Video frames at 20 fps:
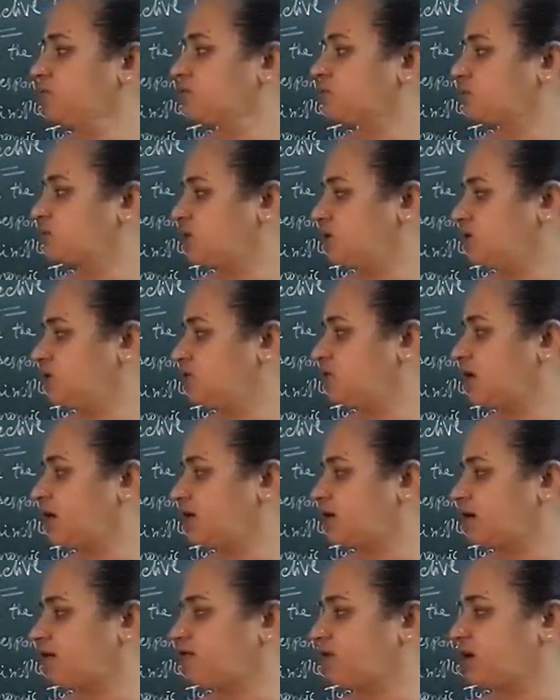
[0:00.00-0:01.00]
see
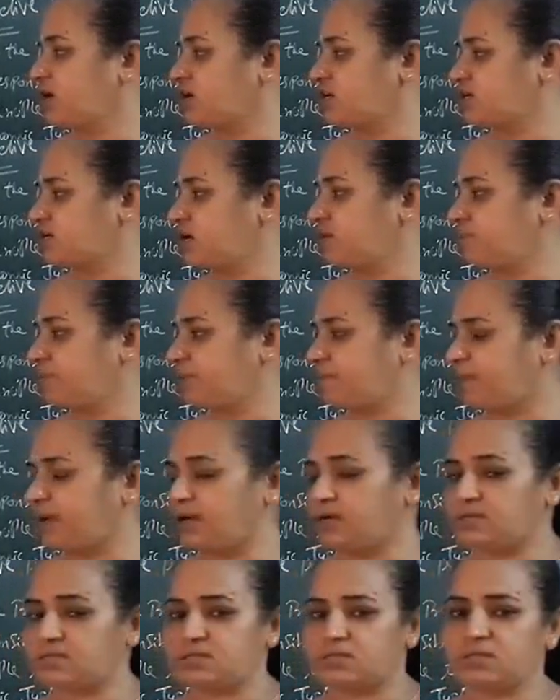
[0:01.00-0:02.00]
that our national
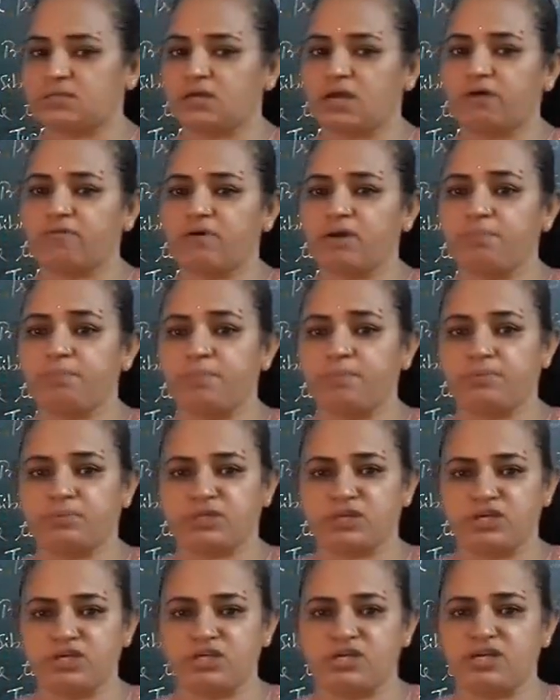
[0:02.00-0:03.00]
peoples, our
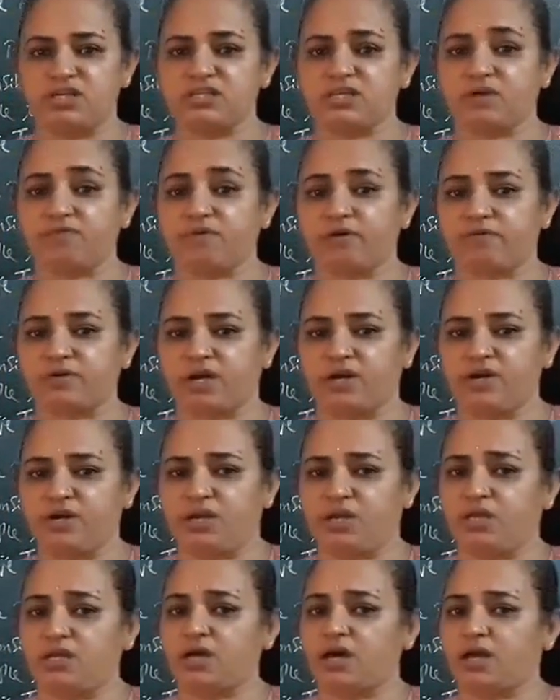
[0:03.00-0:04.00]
citizens of our
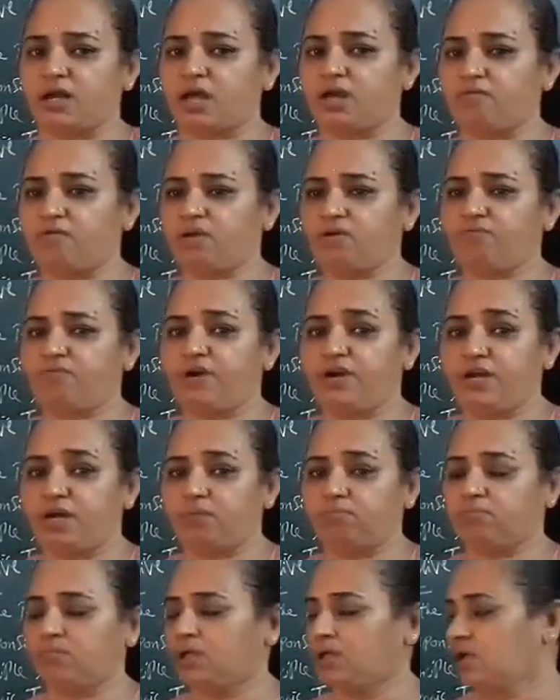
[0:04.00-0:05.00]
country are having
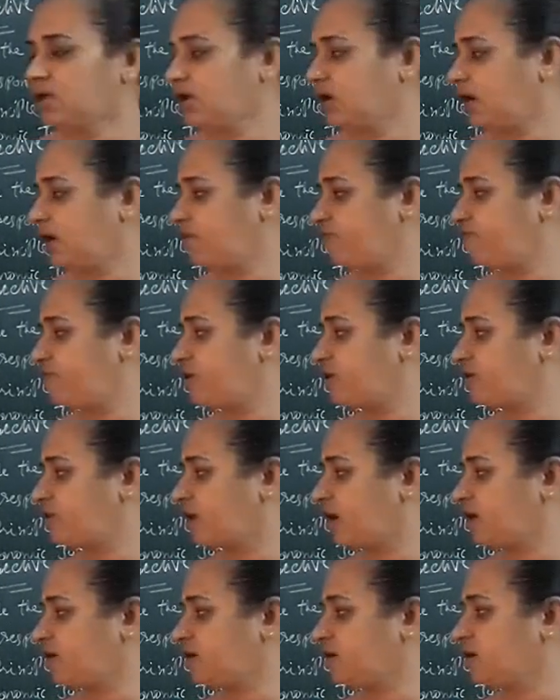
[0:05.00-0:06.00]
freedom, and for
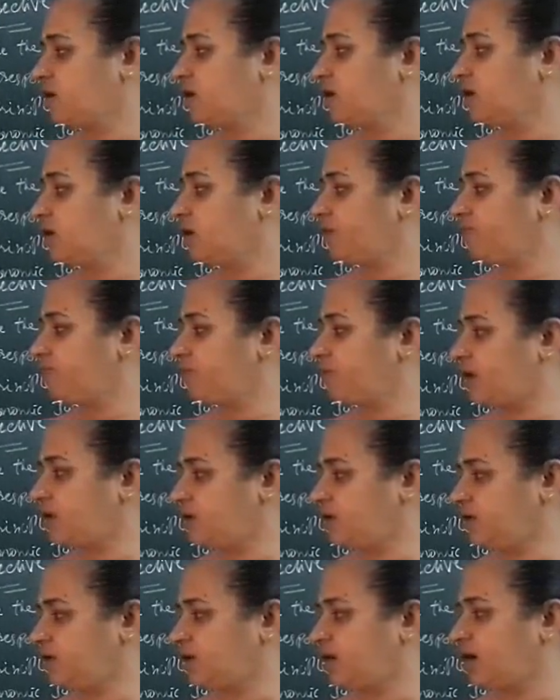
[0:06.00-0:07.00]
that, if
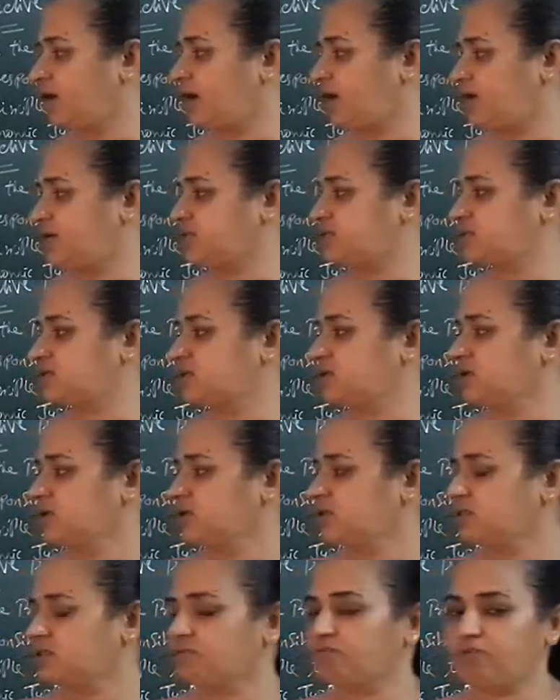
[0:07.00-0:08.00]
need arise,
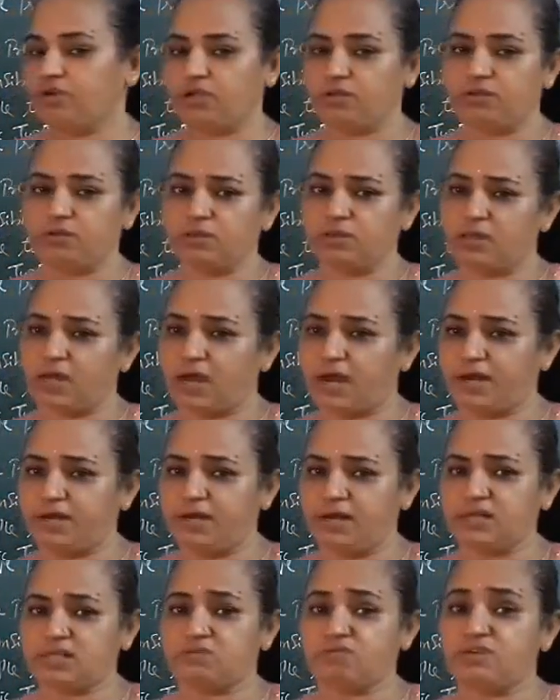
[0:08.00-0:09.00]
with the
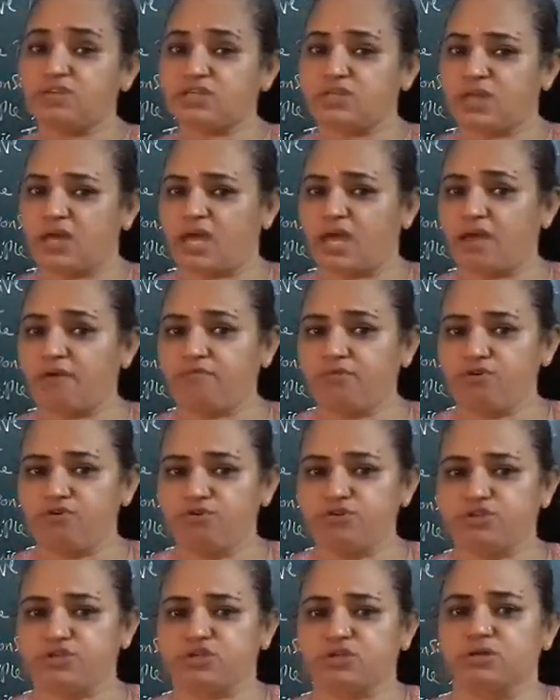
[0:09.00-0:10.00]
idols which they have
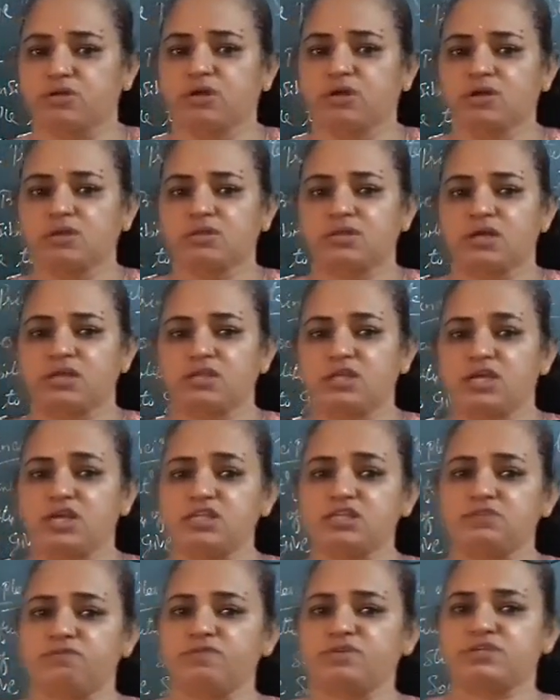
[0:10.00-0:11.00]
used, the
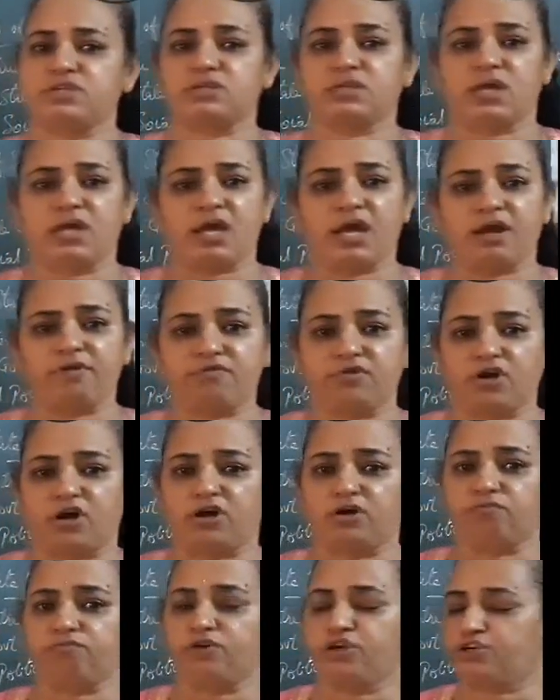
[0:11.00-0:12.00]
things which they have
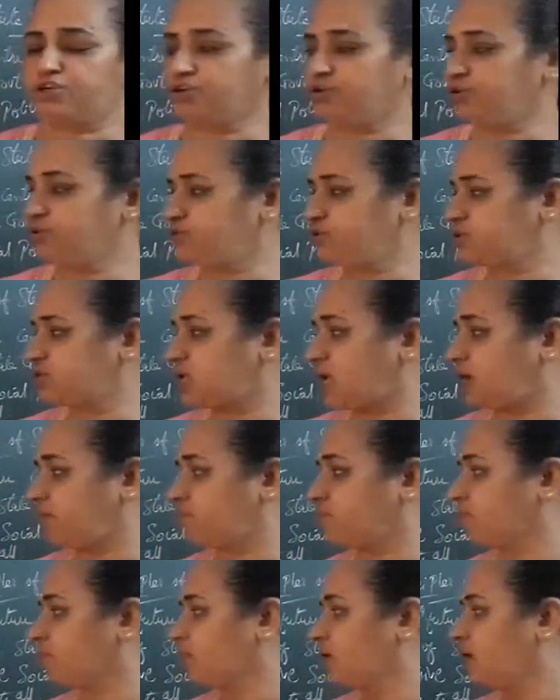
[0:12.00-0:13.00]
taught, we should use them
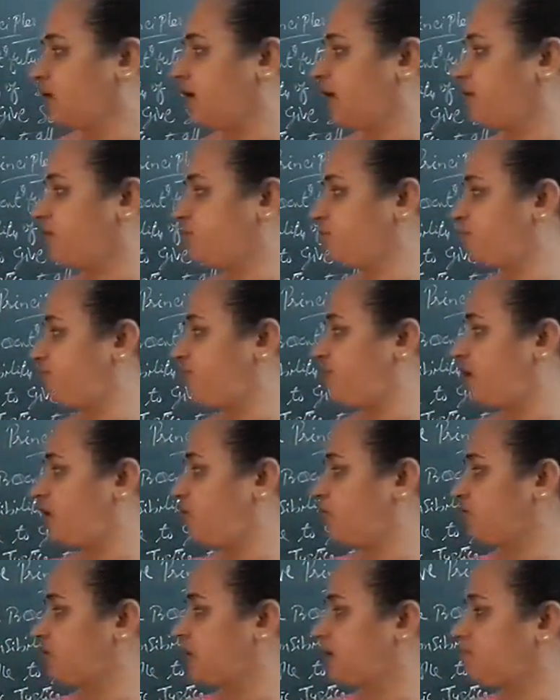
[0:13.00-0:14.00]
and to
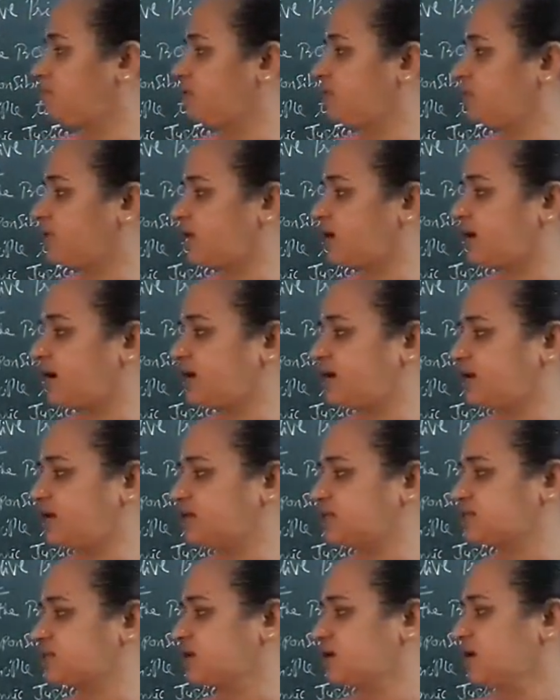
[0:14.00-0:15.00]
follow them, their
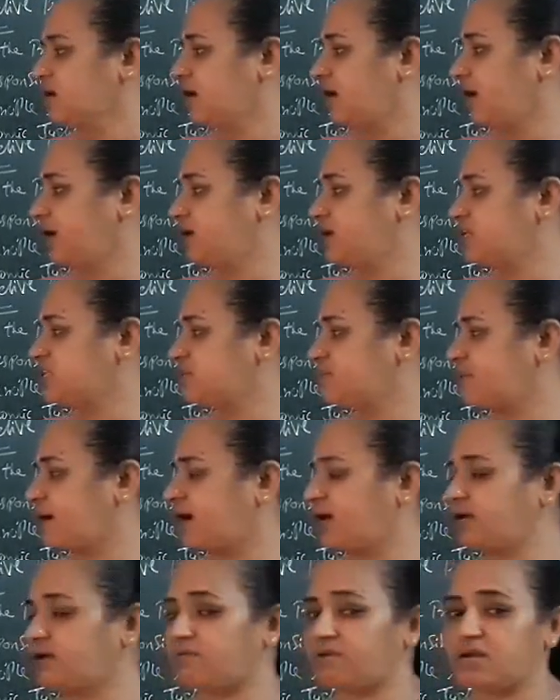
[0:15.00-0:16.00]
idols, and
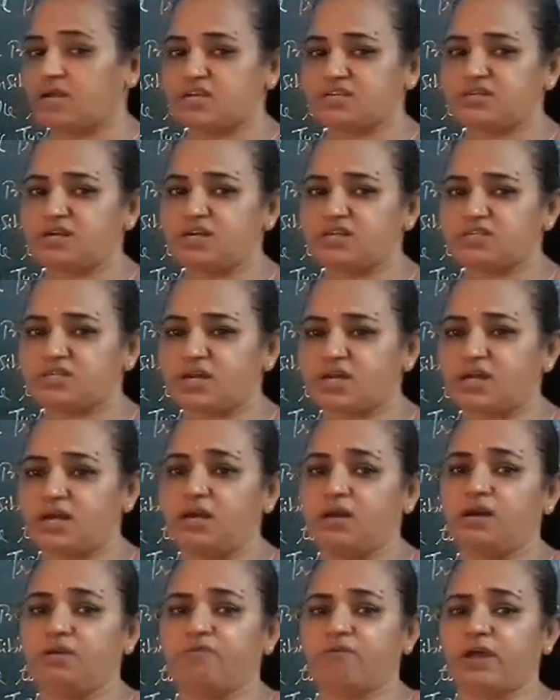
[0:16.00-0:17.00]
inspire our national
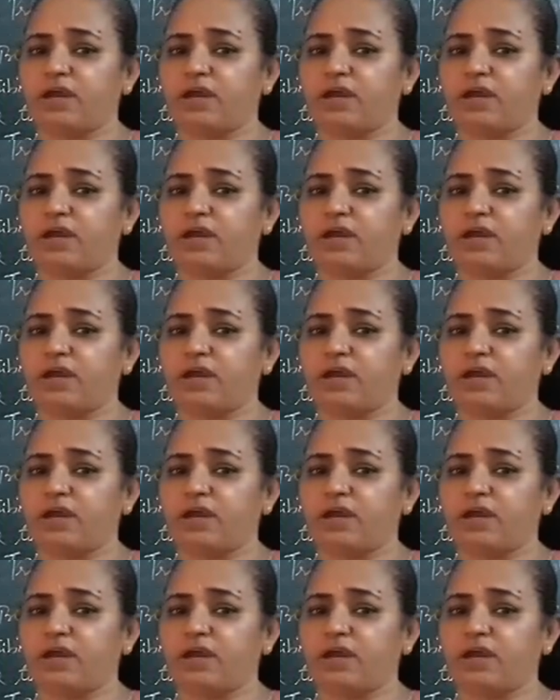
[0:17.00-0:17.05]
struggle.